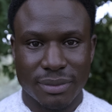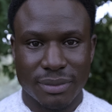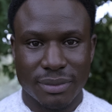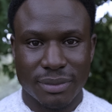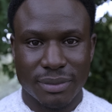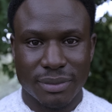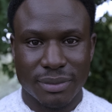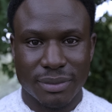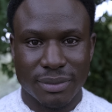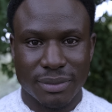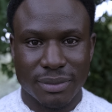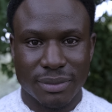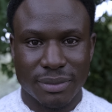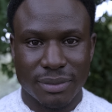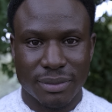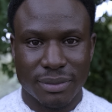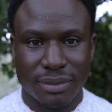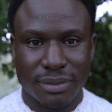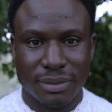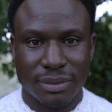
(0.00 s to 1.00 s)

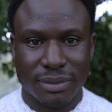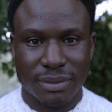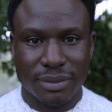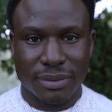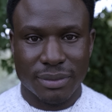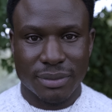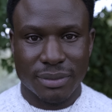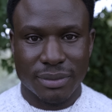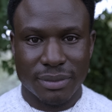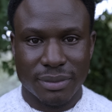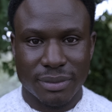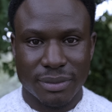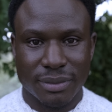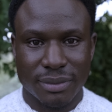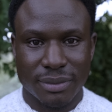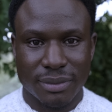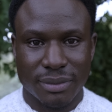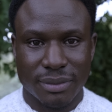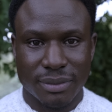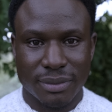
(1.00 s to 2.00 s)

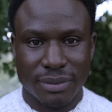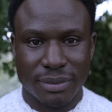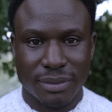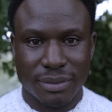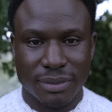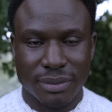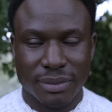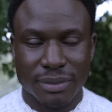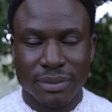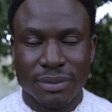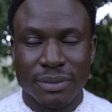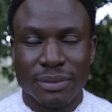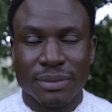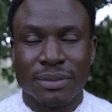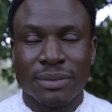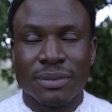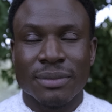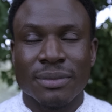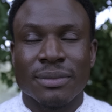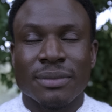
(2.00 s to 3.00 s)

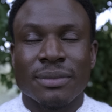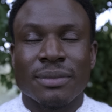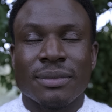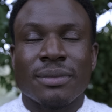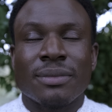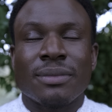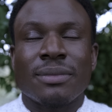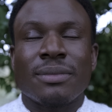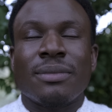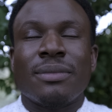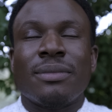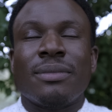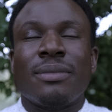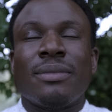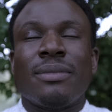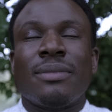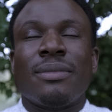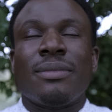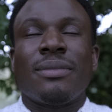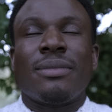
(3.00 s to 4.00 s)

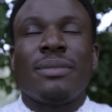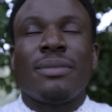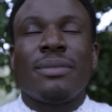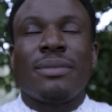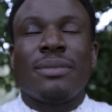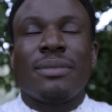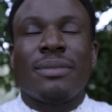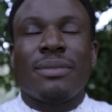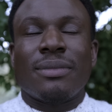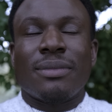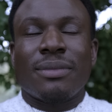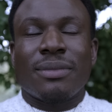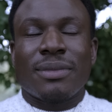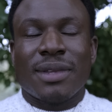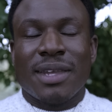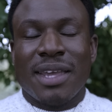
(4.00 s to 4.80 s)
(no one is talking)